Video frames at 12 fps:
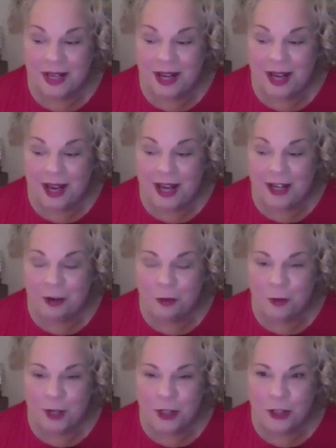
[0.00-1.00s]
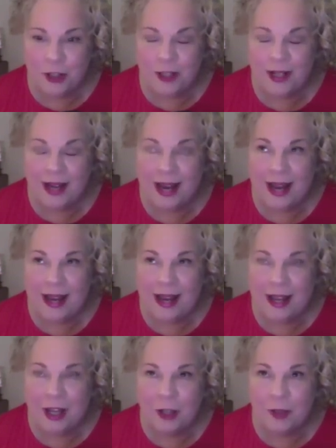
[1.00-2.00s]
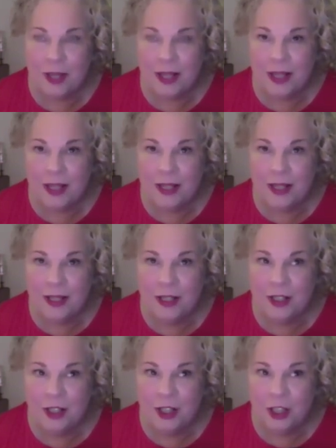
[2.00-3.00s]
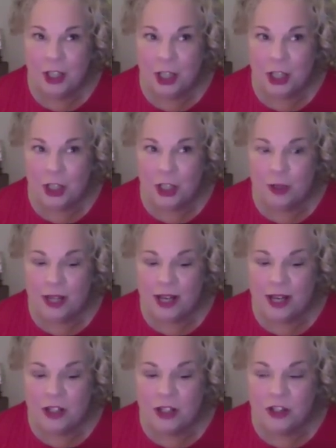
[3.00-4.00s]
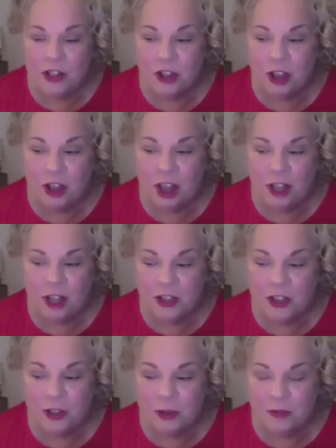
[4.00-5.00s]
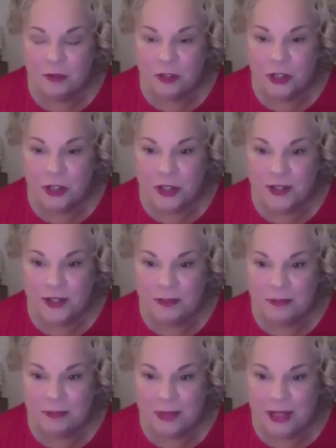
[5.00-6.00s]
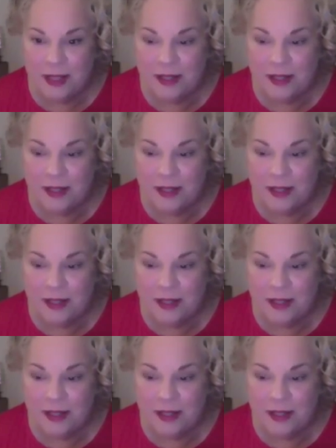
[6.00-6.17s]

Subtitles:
And I wonder, how can you and I talk to it for just a minute